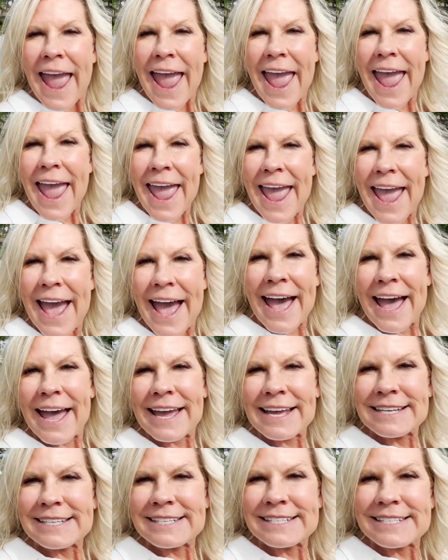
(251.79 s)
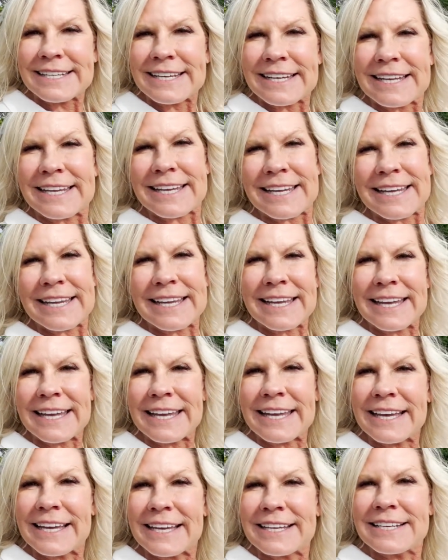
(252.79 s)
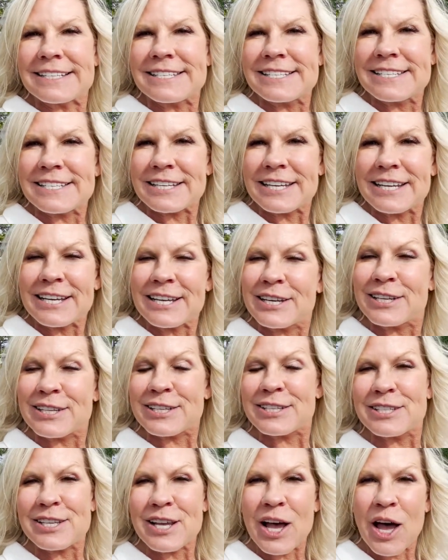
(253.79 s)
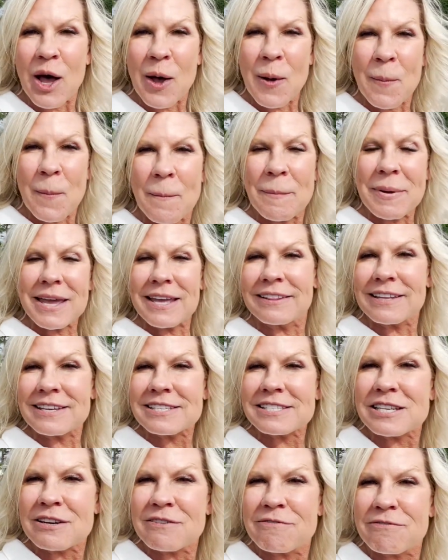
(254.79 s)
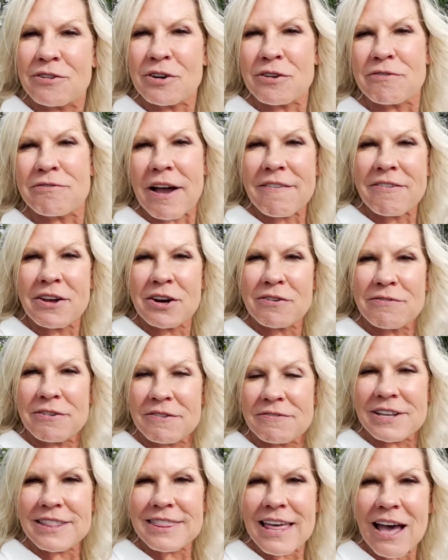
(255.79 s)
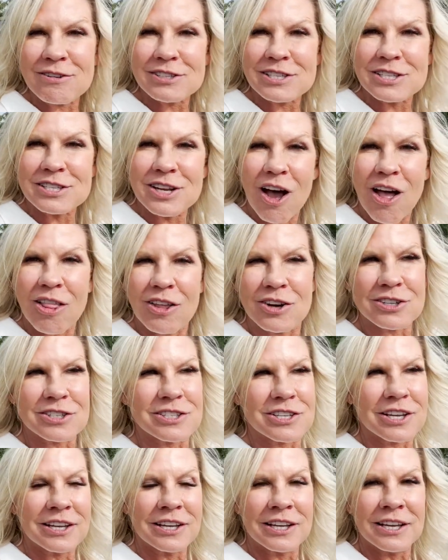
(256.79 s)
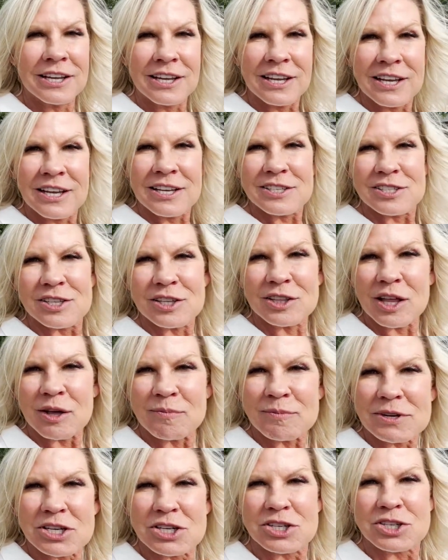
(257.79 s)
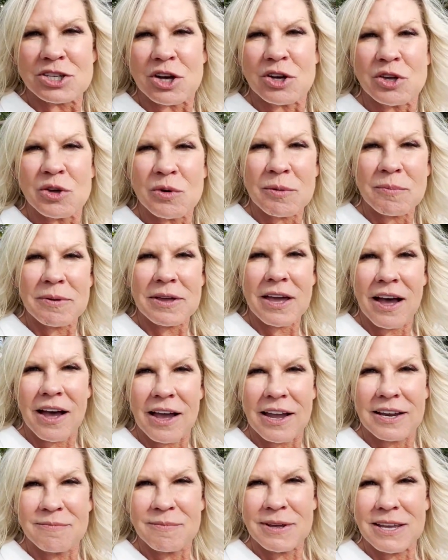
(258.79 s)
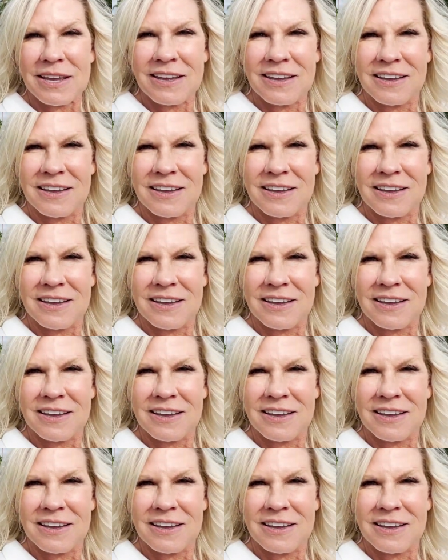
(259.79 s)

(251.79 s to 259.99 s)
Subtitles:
and it is being listed for $550,000. So let me show you it behind me.